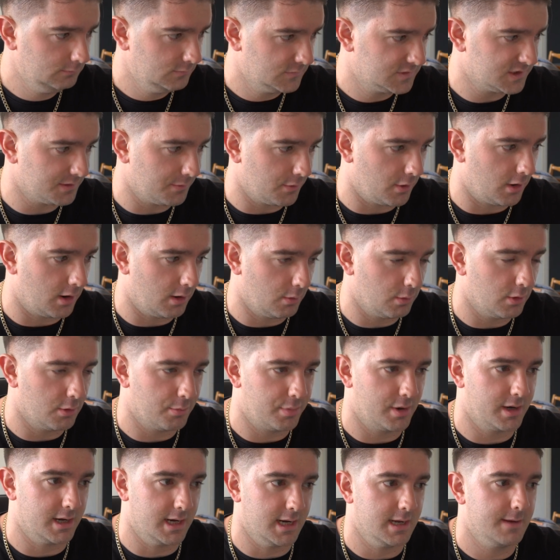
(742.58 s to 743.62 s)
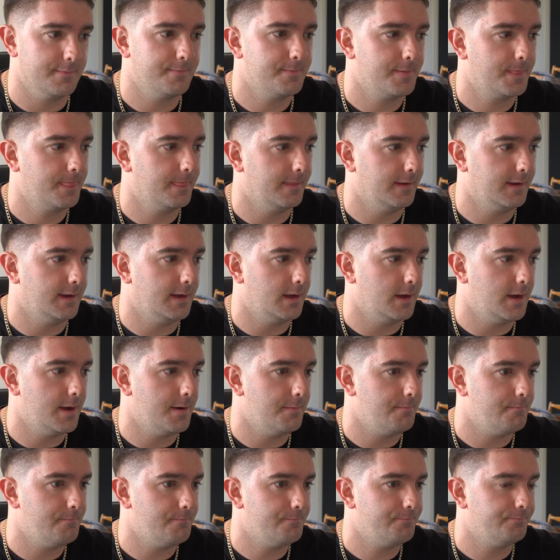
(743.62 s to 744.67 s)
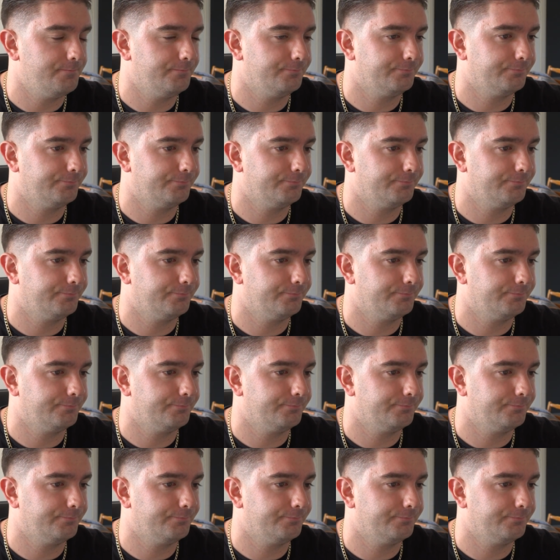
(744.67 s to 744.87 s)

Tomorrow I will bring it. Um,